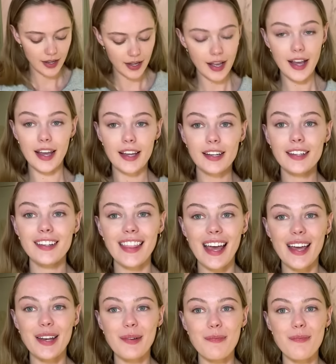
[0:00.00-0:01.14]
And
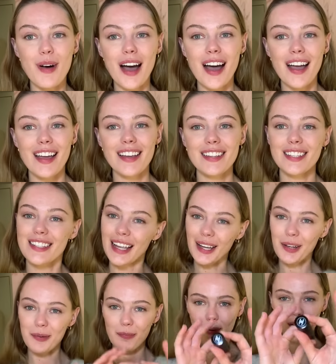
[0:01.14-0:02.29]
then my second